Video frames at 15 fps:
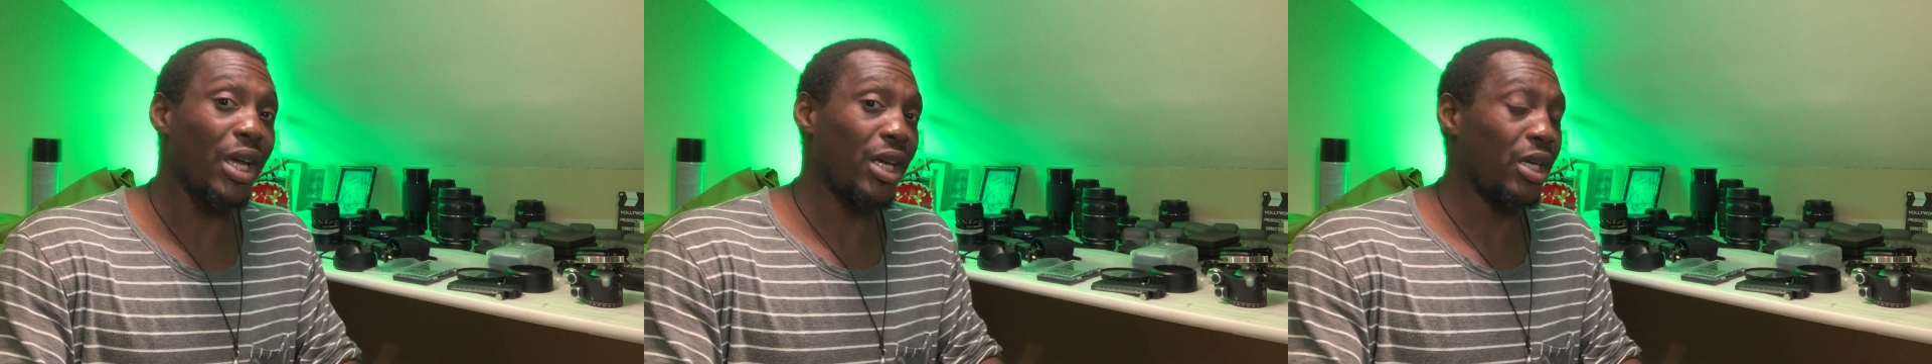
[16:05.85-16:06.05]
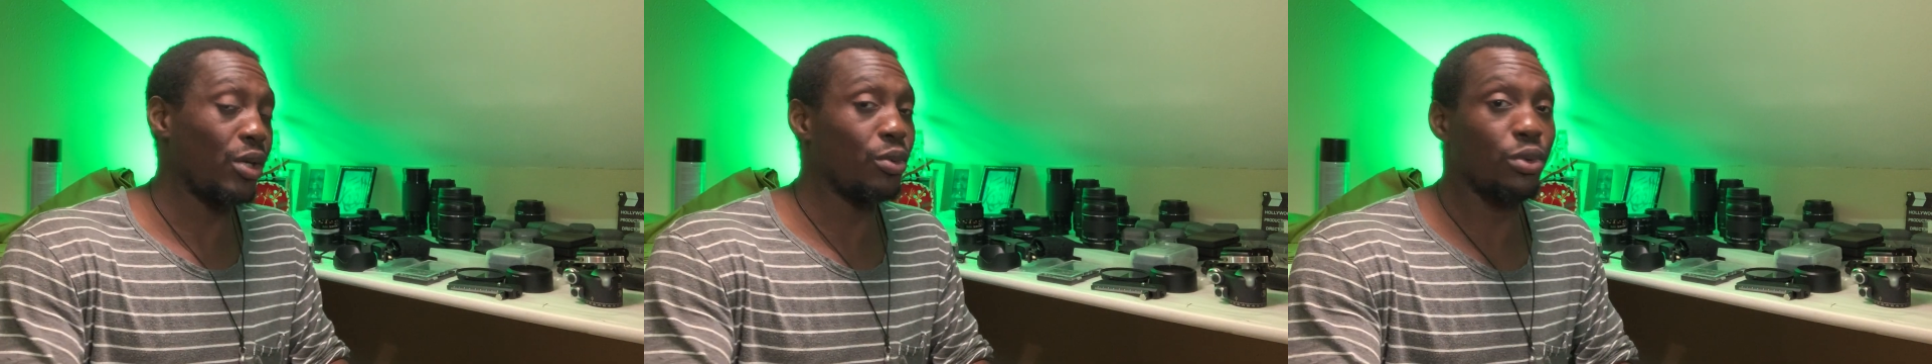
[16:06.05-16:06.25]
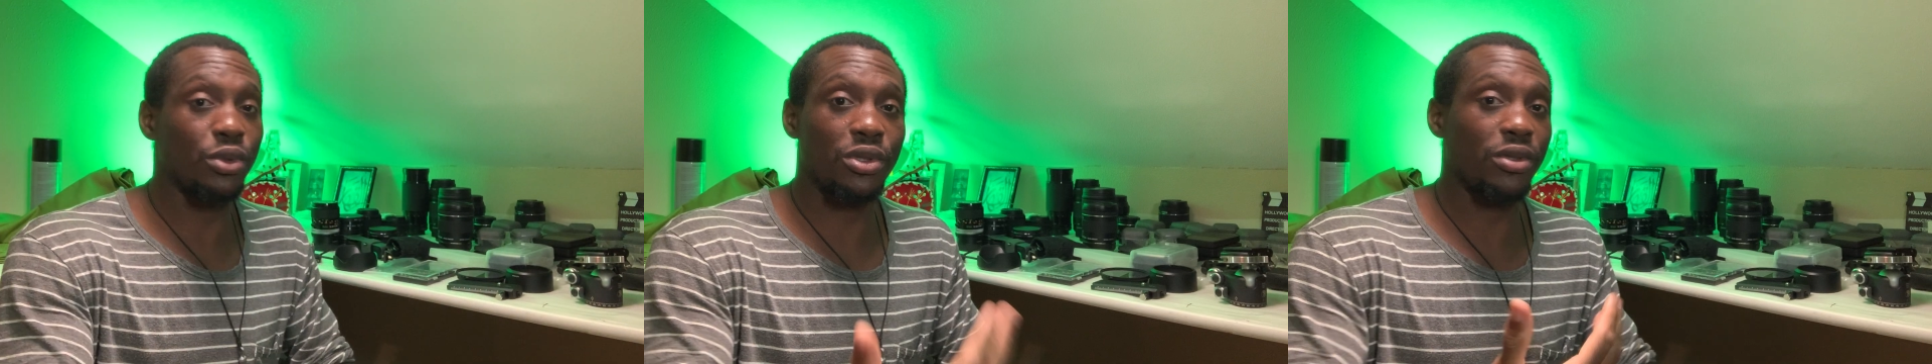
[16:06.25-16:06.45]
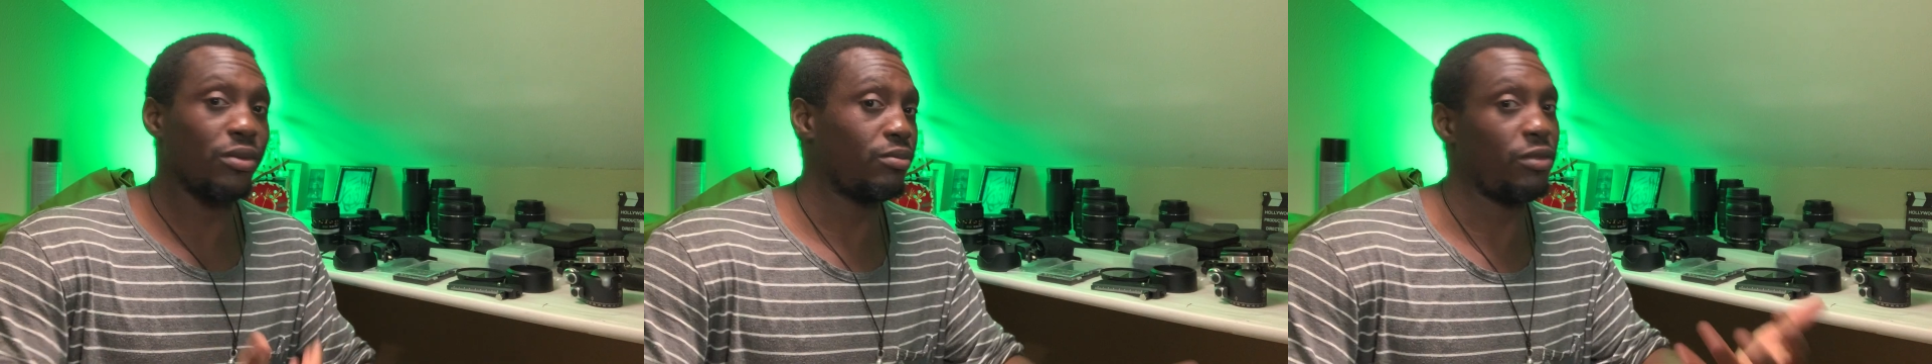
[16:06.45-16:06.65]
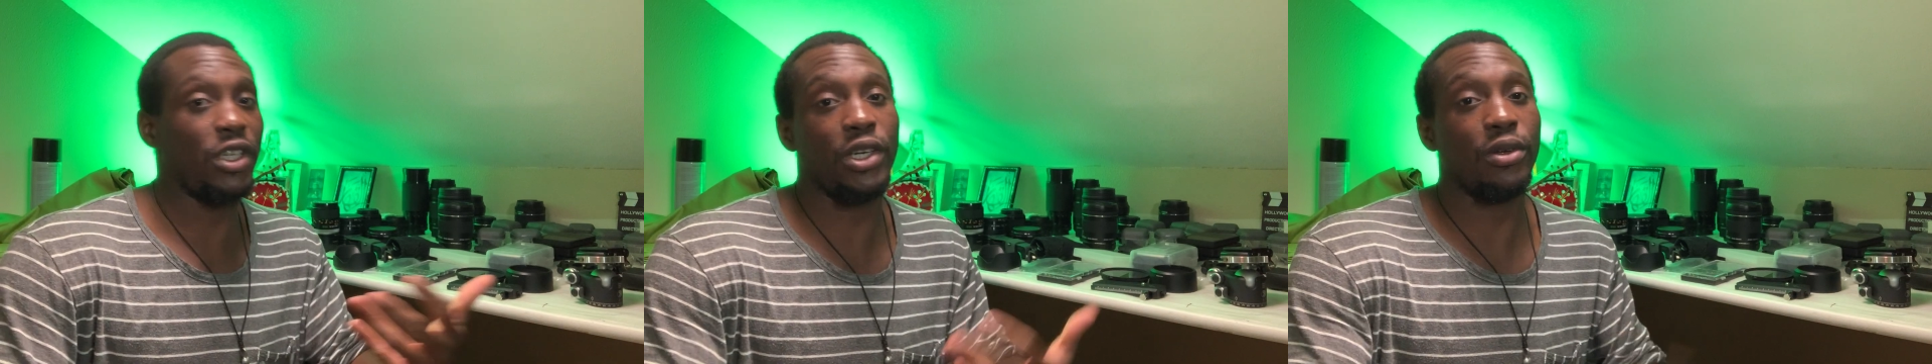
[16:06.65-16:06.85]
you
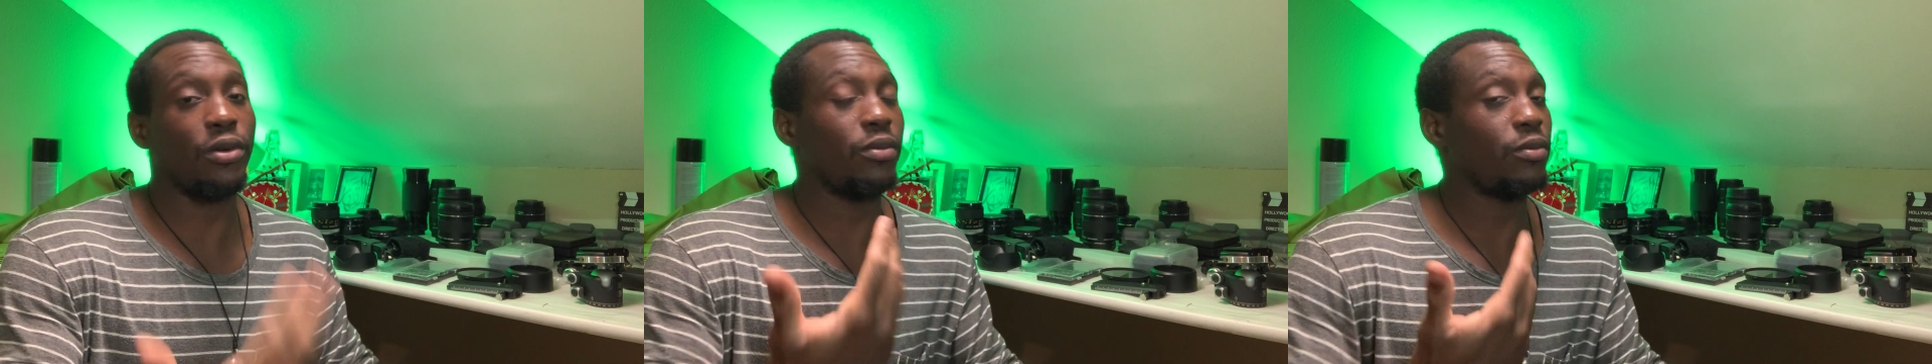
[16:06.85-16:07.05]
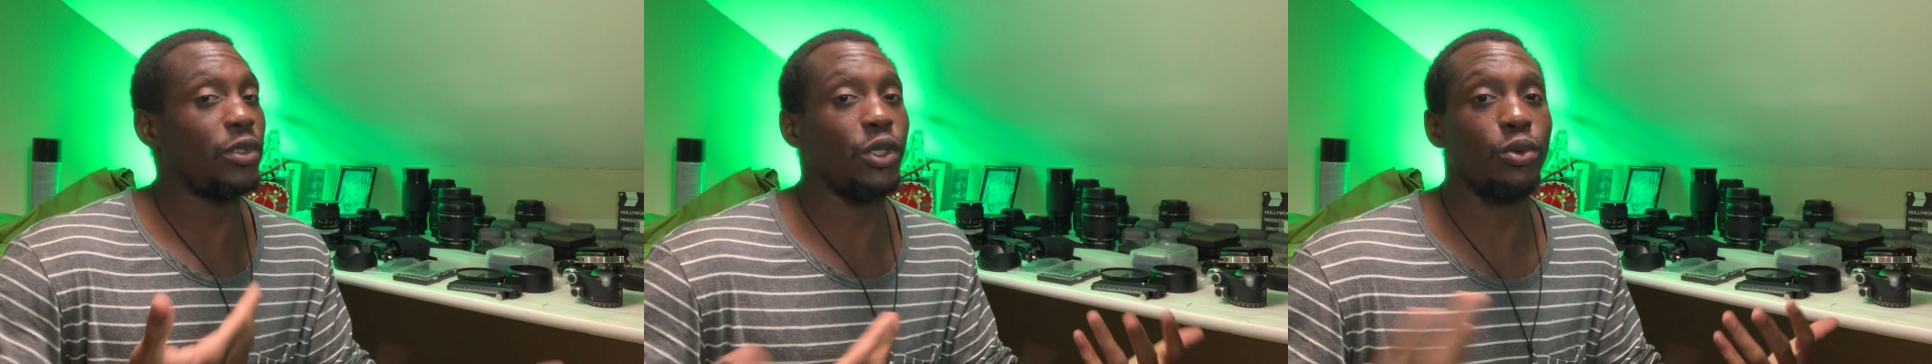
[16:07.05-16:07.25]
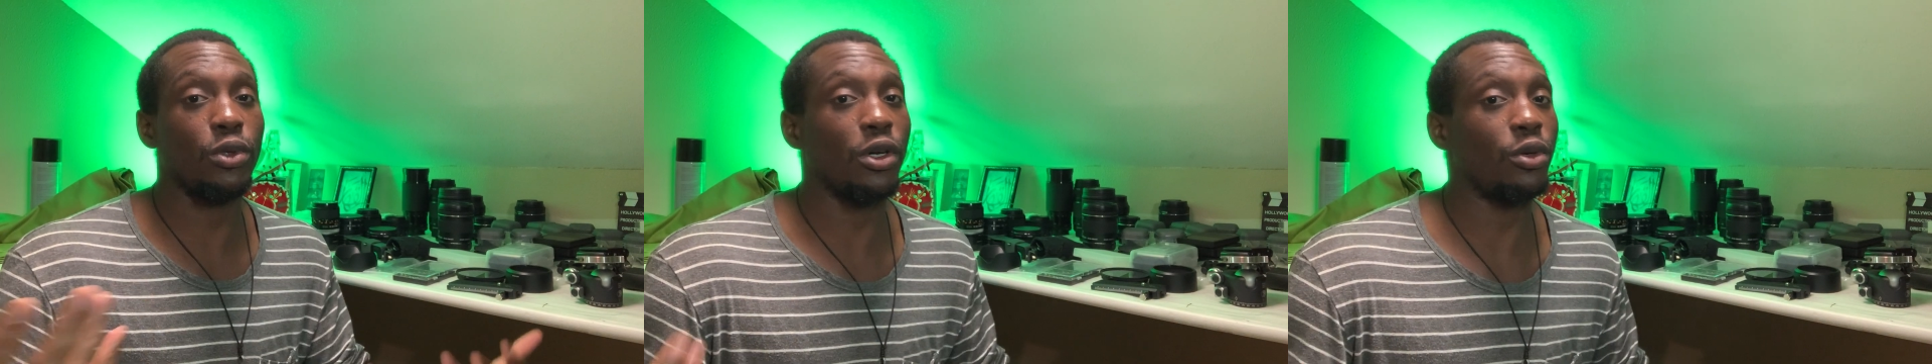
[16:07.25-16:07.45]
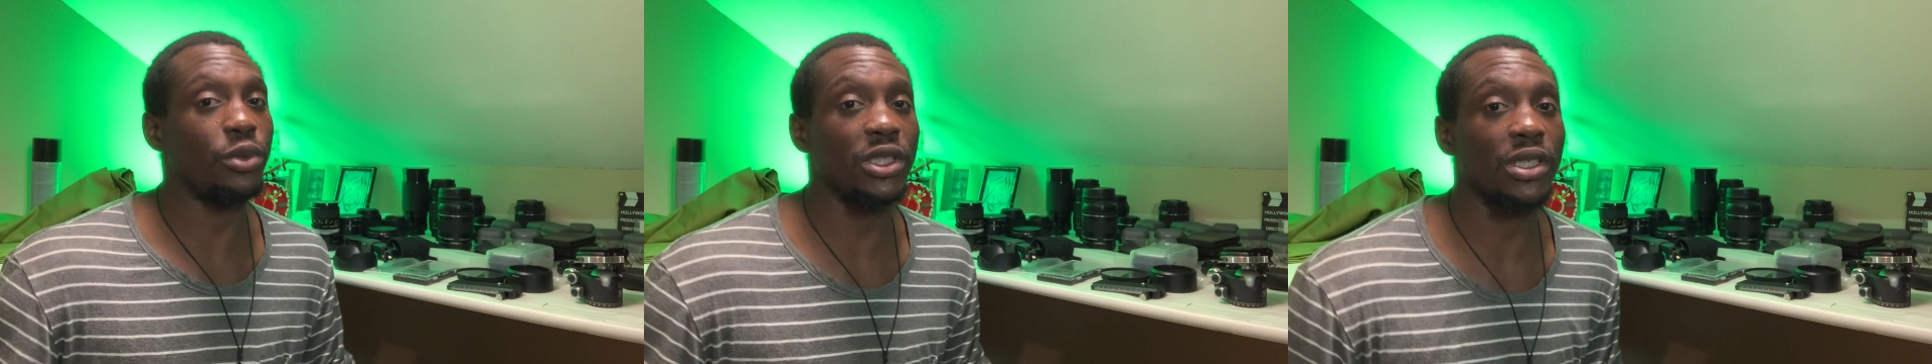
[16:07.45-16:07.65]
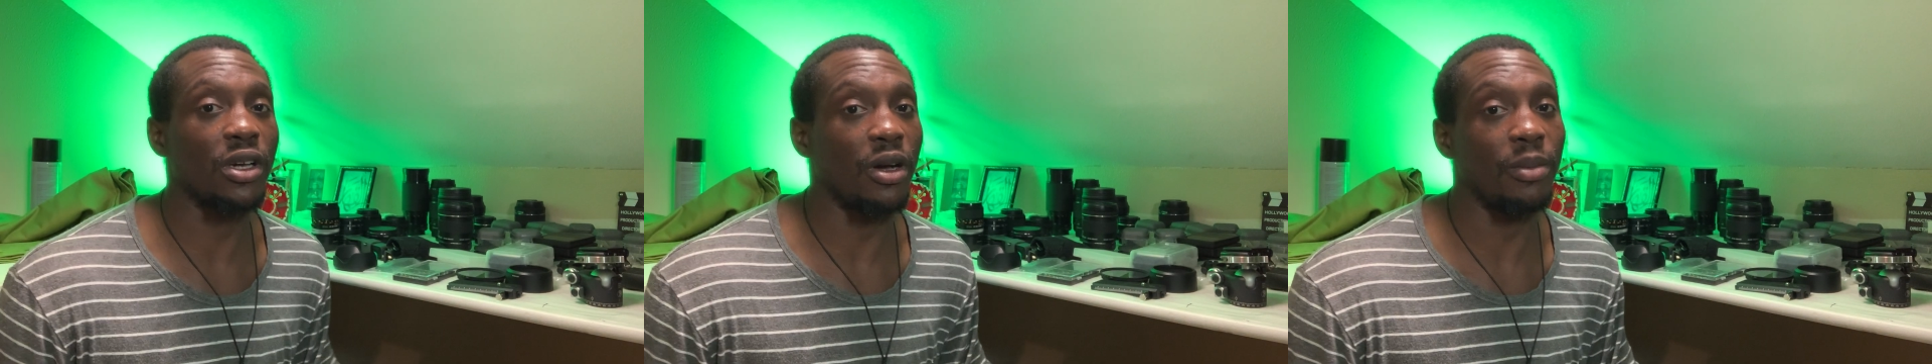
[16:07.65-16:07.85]
would
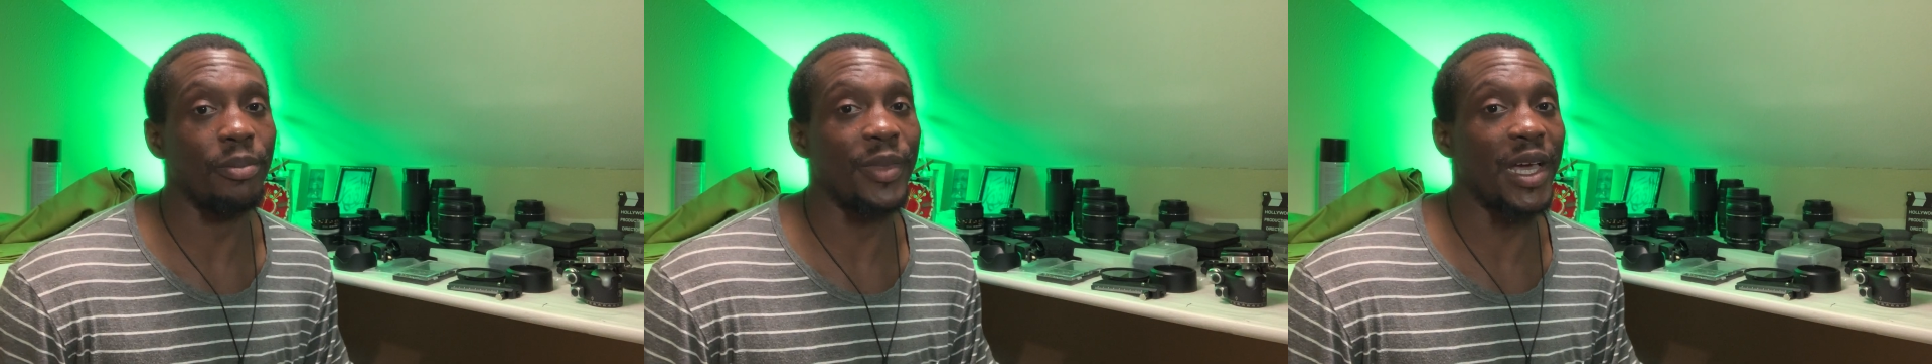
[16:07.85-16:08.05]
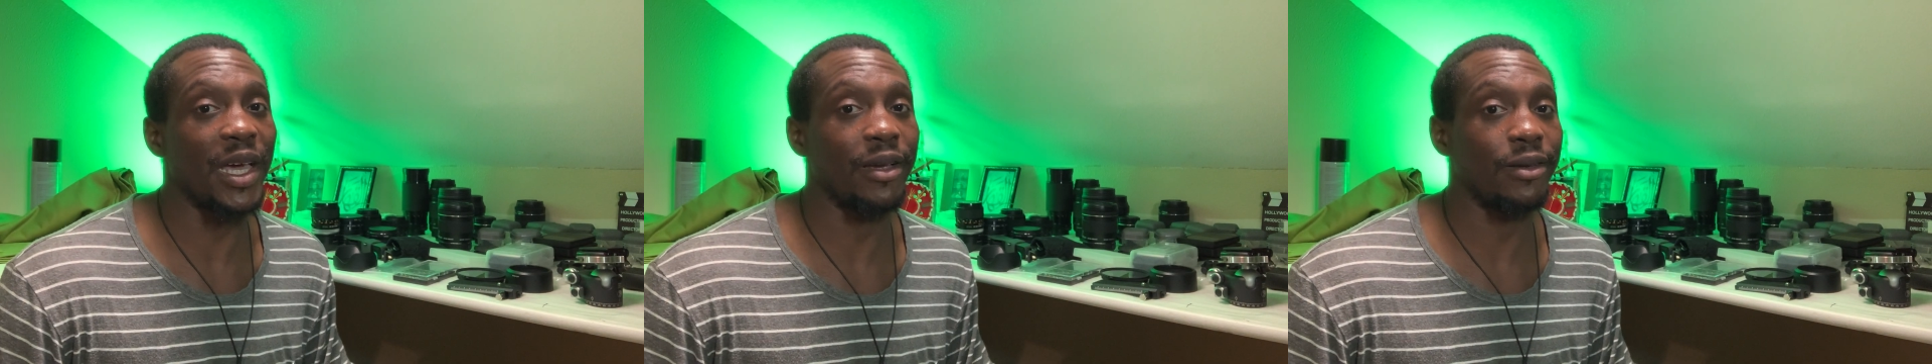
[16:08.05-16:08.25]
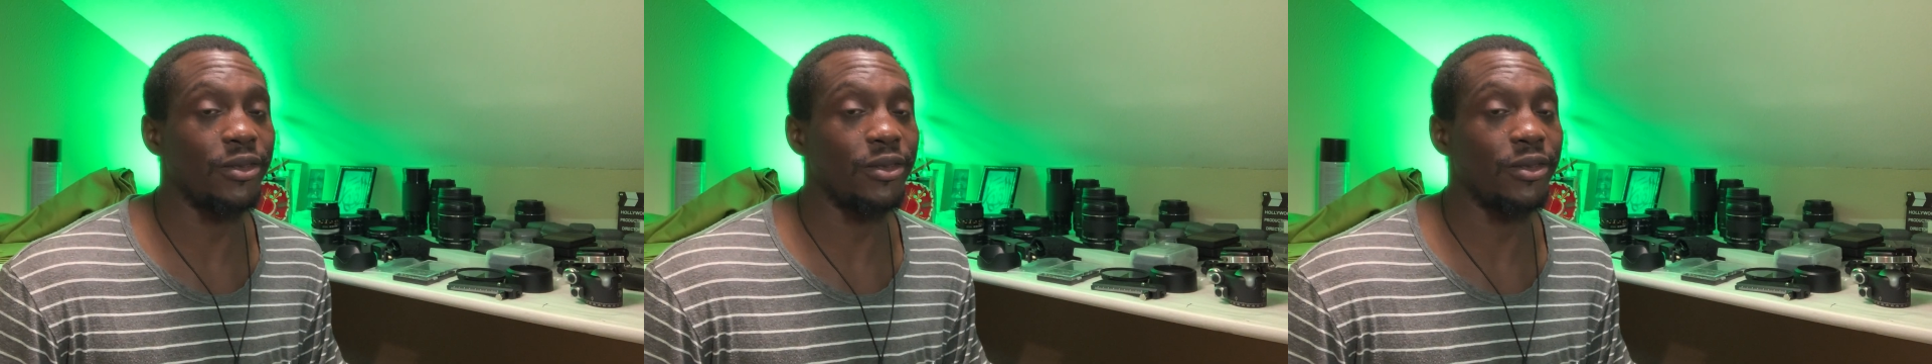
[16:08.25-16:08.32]
always come back.